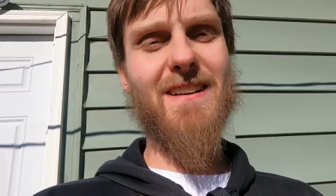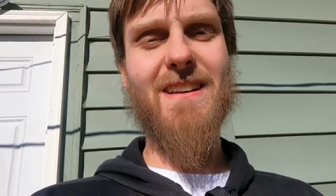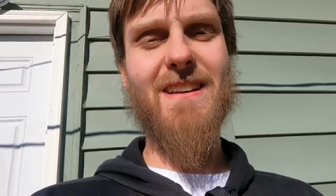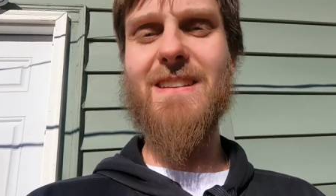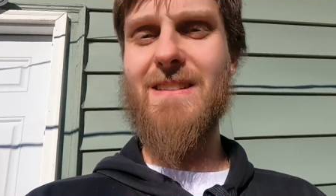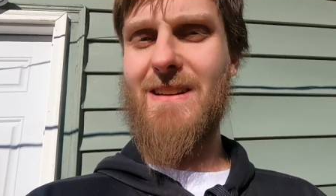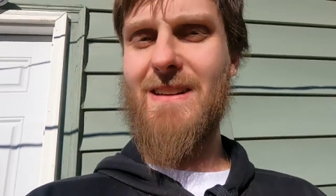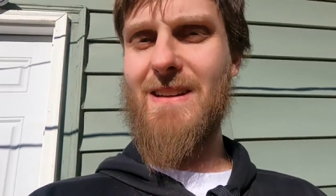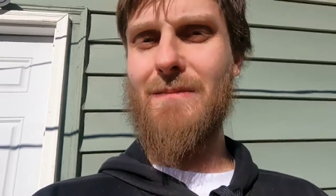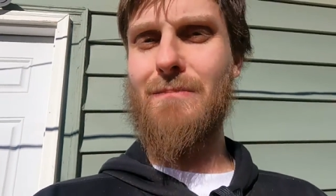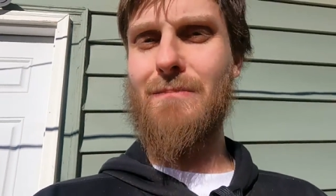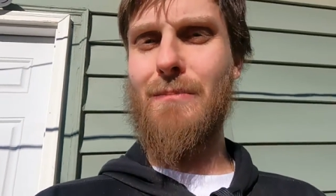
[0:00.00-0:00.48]

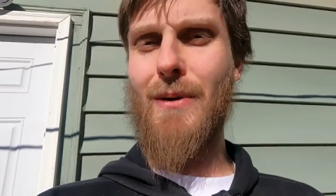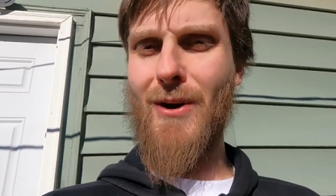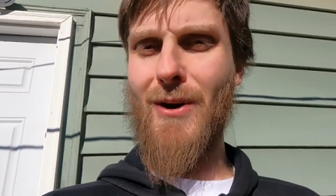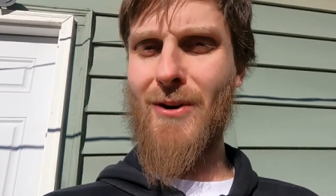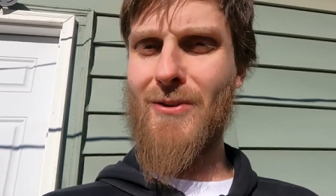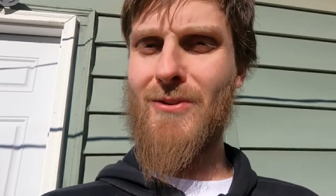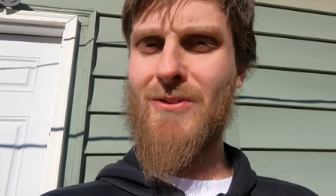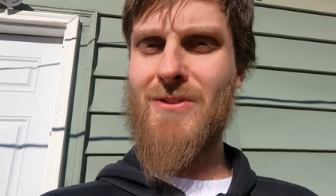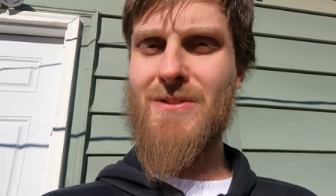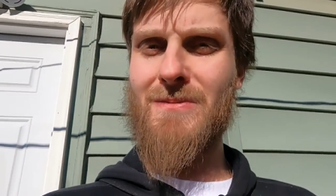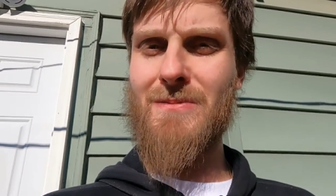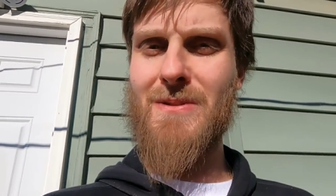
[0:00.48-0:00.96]
it, it,
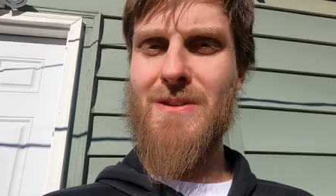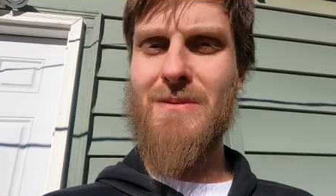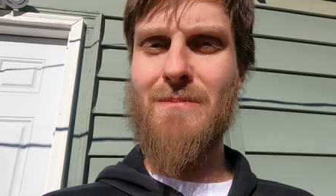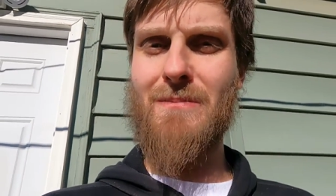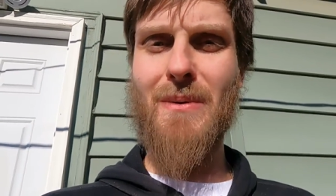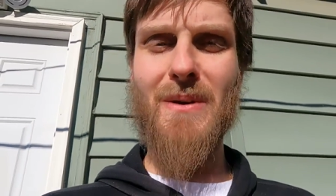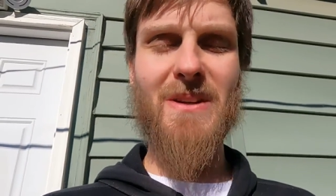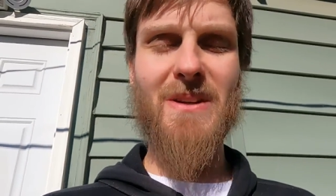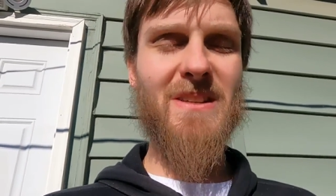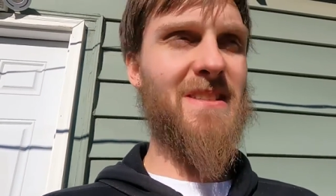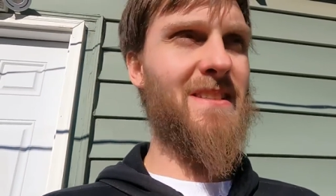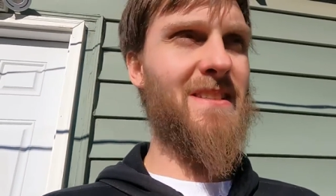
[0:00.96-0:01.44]
bothers me,
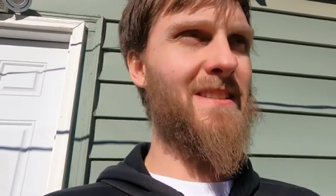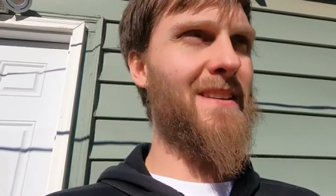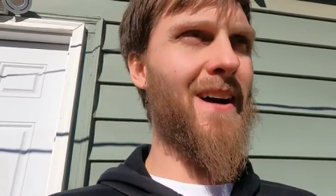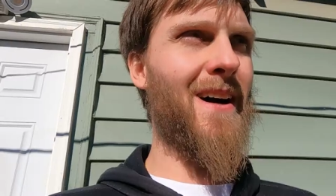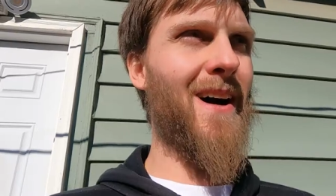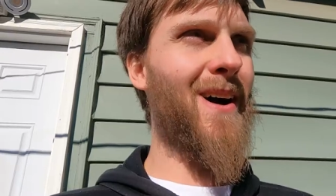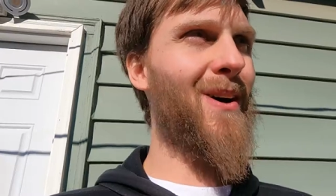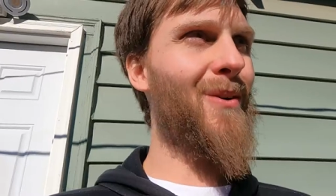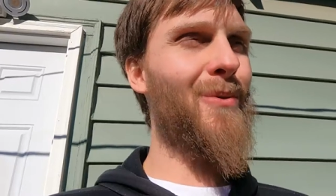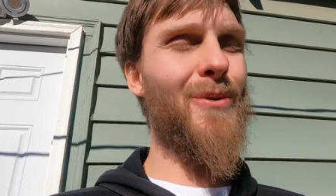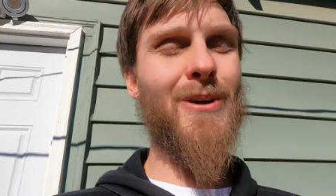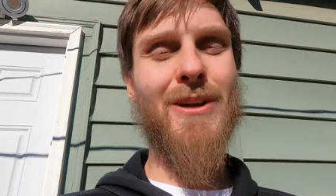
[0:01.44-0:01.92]
but it's
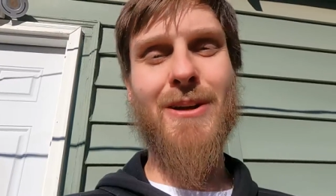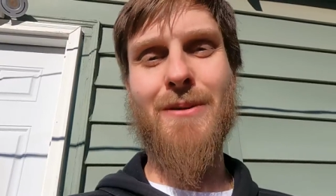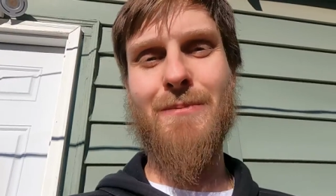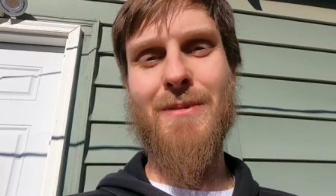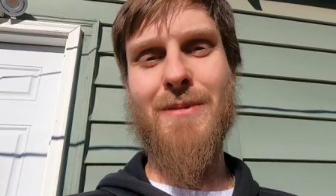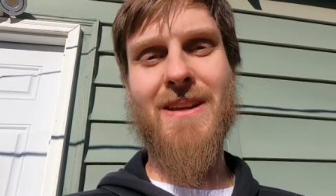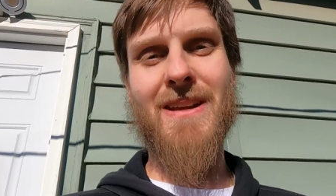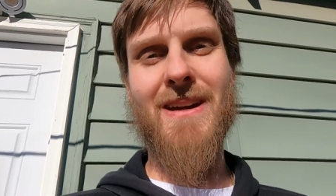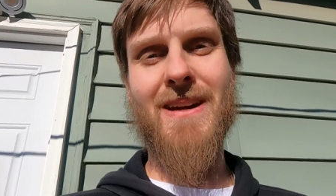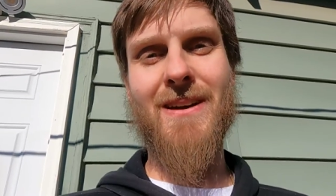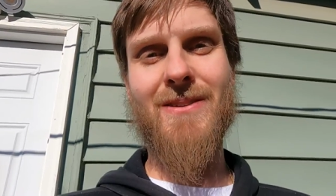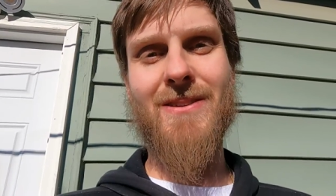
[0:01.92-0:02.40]
not weighing
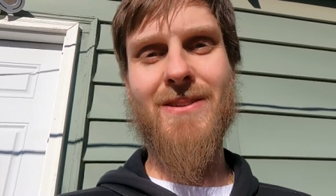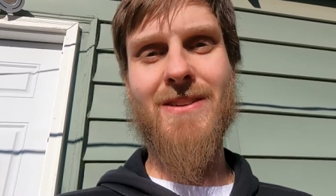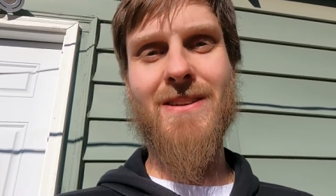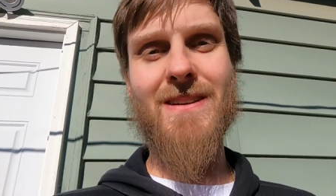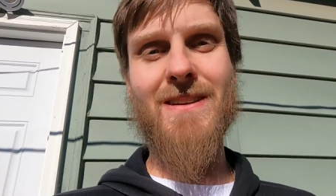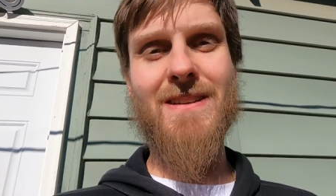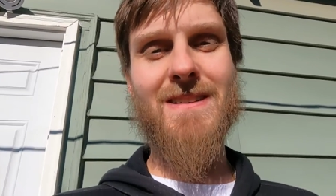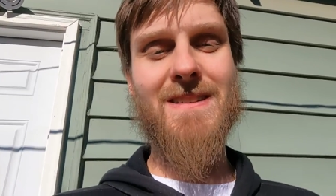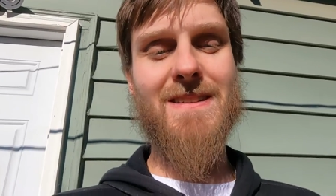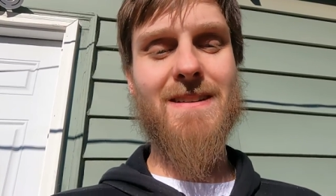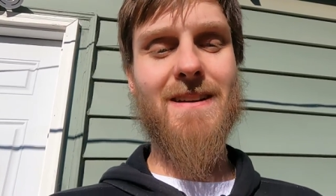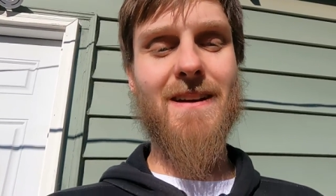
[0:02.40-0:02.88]
me down
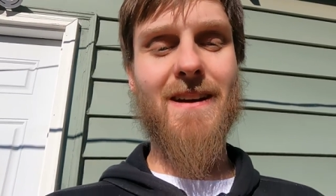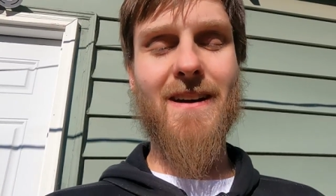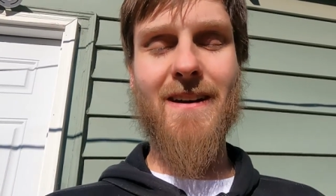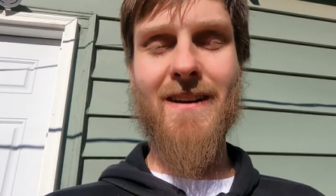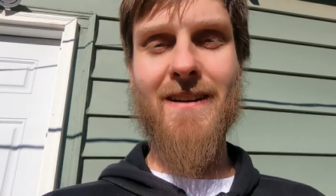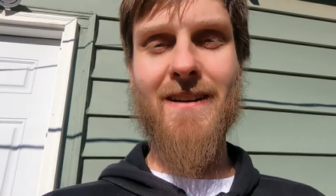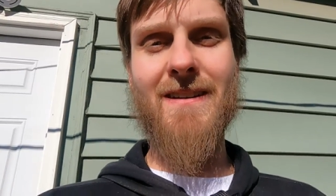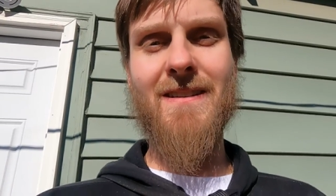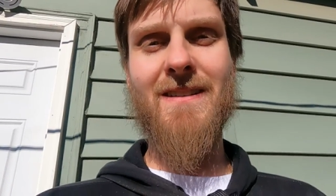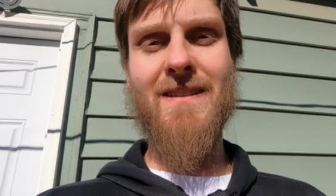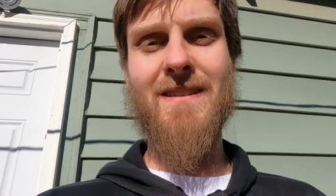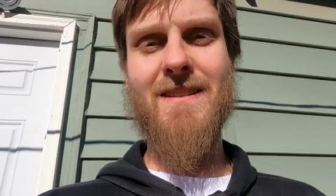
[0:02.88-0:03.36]
today. It's
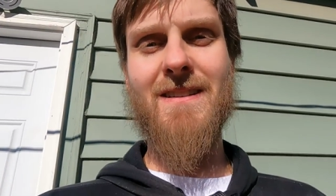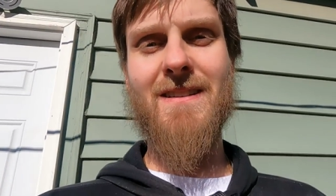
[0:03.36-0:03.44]
not